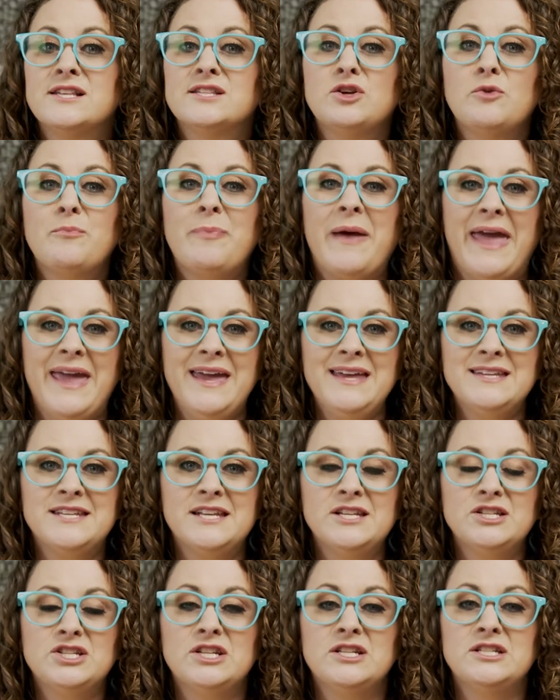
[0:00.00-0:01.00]
So pay
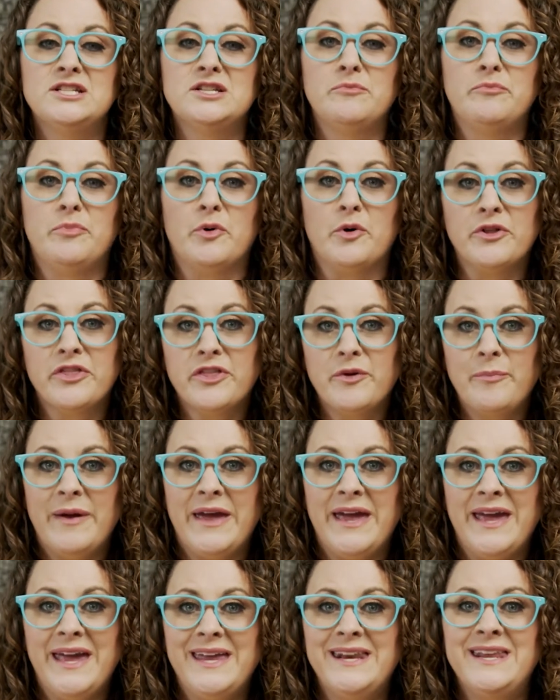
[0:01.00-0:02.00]
attention to both the
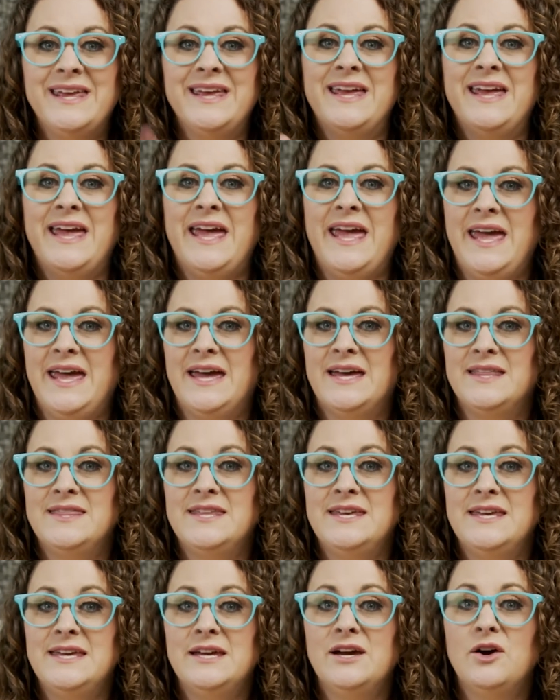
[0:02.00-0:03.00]
paid and
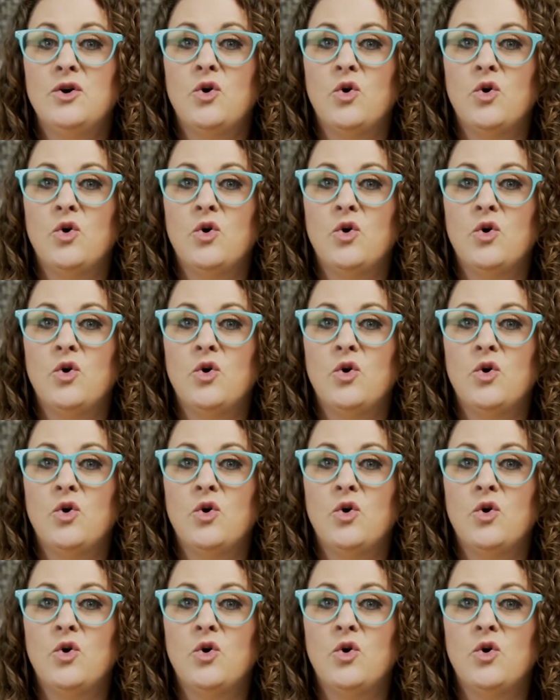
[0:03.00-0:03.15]
the